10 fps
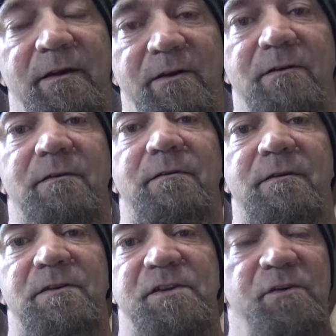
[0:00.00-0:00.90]
You know,
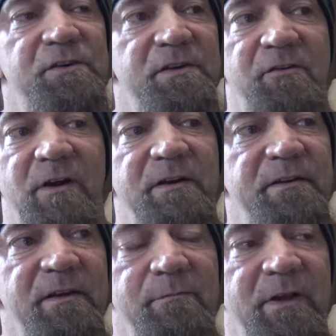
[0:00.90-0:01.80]
so it's a great
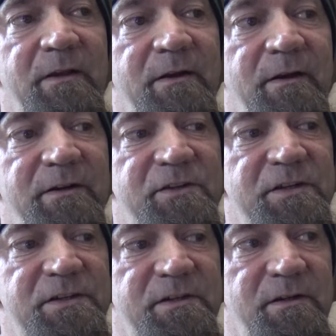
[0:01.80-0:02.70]
thing, man, and it
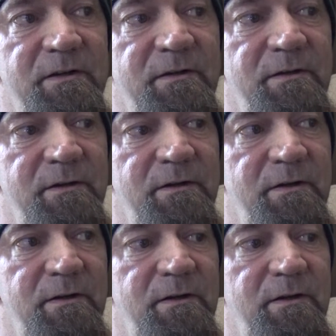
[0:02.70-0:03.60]
just uh,
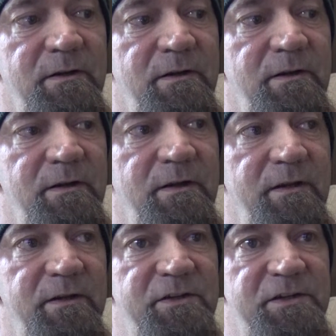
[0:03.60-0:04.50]

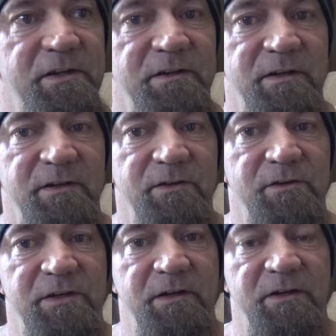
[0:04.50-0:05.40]
it just
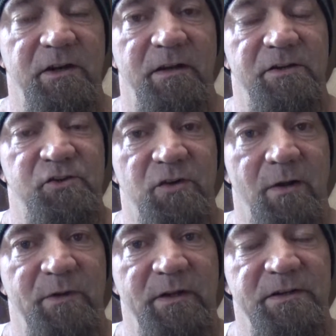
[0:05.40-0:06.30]
continues, it
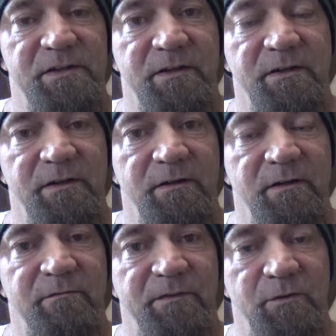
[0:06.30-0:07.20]
extrapolates, and it
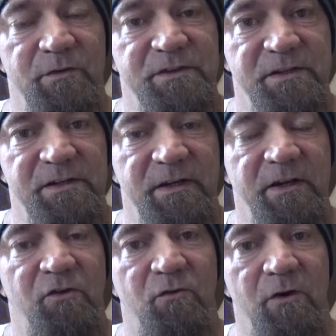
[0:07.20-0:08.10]
influences, and
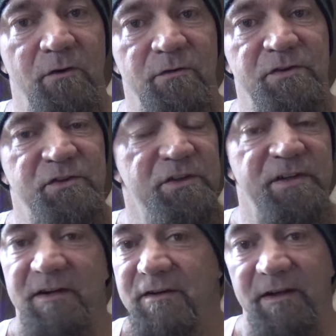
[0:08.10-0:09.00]
it grows,
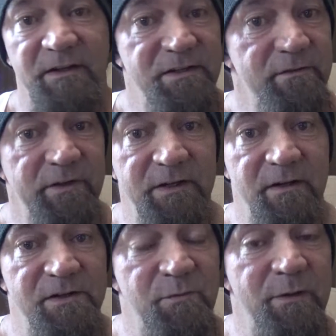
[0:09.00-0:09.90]
just like negativity does.